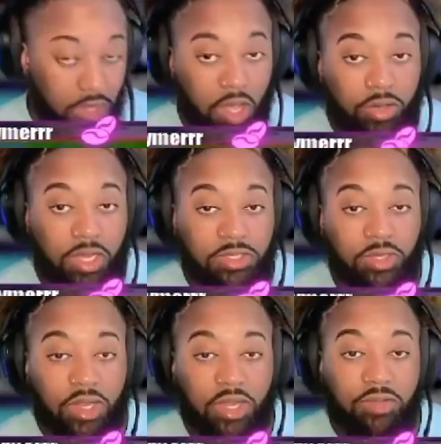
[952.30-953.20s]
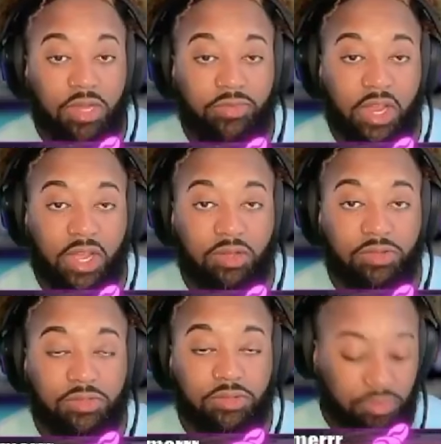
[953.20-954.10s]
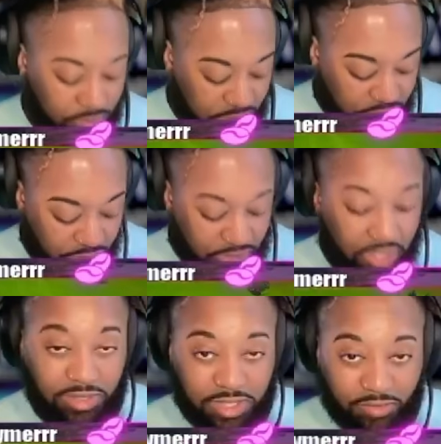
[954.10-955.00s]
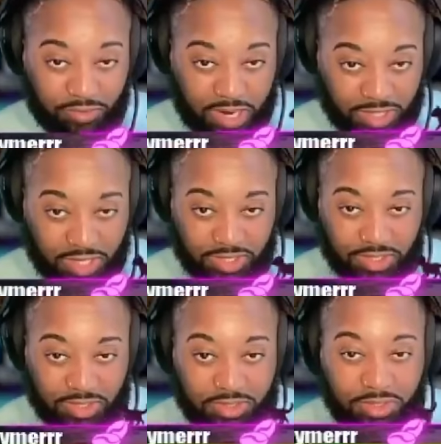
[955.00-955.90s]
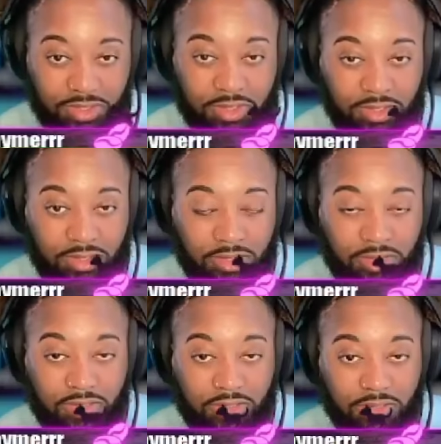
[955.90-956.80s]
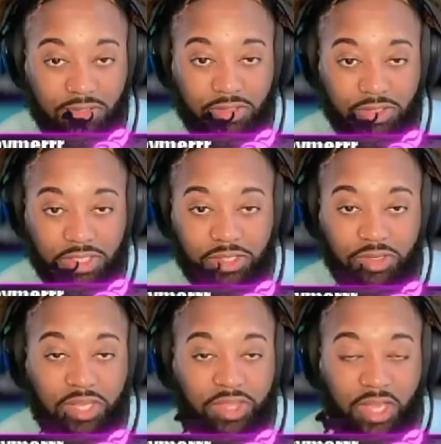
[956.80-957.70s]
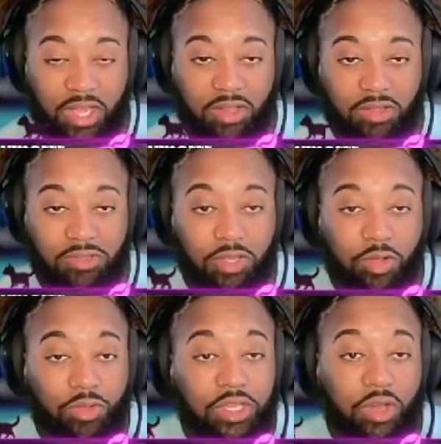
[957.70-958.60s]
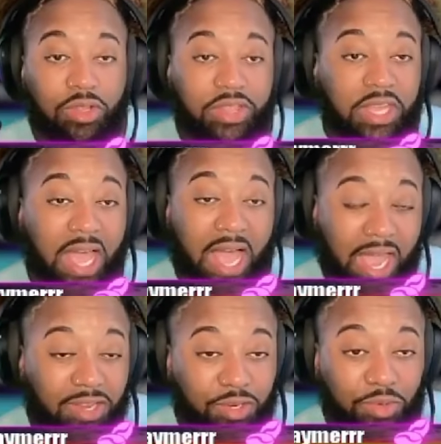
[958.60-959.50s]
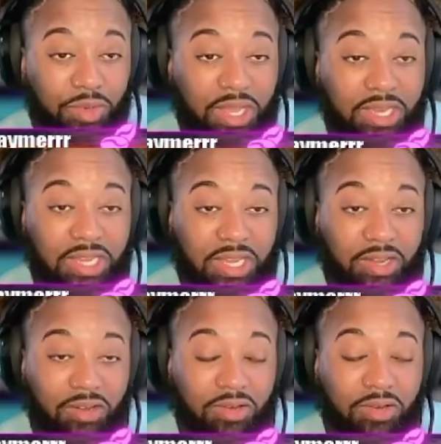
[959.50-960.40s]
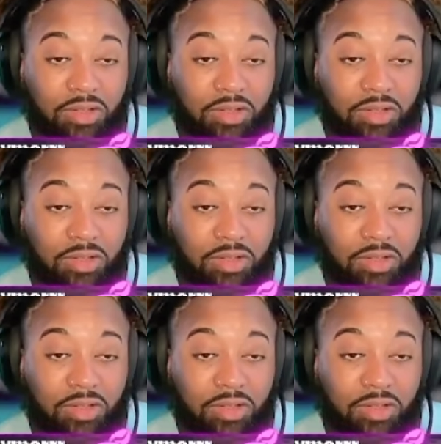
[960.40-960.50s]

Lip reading: Okay, so now you have your house. Did you tell yourself congratulations? Because you did that. So the only thing I do in here